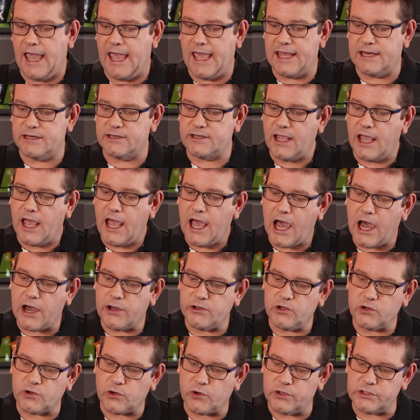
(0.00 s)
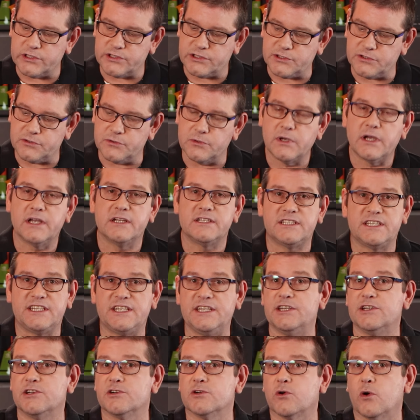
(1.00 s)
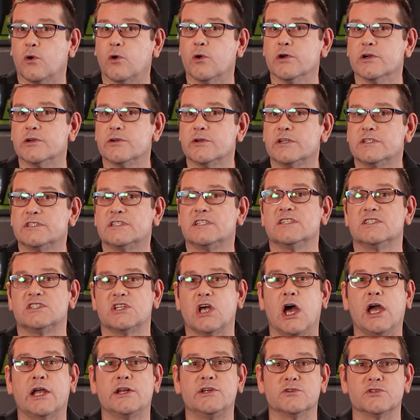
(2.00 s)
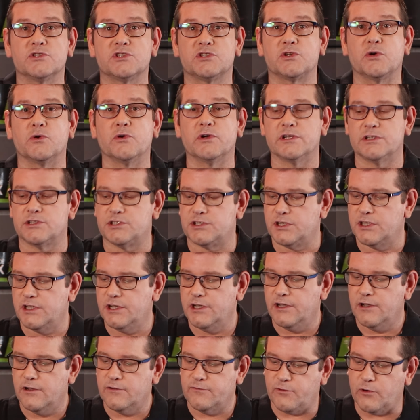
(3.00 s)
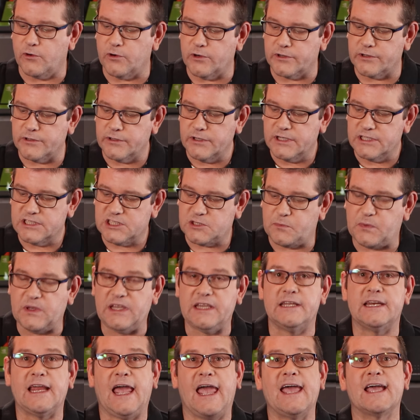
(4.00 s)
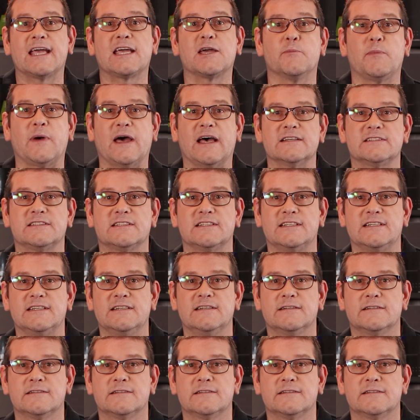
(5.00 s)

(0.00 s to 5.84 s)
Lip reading: and how you're going to tier or design your storage for speed and capacity.